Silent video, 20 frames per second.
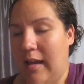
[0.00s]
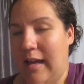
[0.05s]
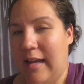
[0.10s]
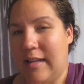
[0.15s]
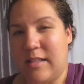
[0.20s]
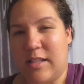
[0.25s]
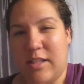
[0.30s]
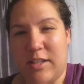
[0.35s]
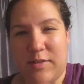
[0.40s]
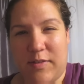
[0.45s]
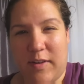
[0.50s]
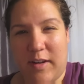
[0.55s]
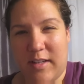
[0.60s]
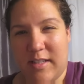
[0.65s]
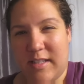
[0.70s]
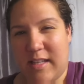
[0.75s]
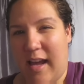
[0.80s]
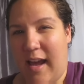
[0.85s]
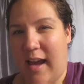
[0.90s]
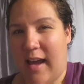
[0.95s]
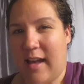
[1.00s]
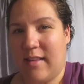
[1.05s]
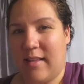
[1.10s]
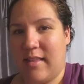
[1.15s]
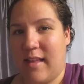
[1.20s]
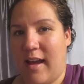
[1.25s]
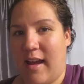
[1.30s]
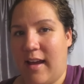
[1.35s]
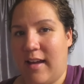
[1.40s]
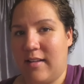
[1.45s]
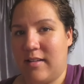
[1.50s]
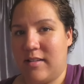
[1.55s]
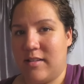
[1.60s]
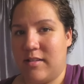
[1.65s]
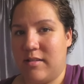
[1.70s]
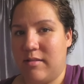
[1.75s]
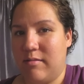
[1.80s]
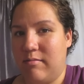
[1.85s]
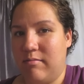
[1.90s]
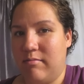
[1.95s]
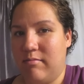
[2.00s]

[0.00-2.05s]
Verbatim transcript: it's just very sad that,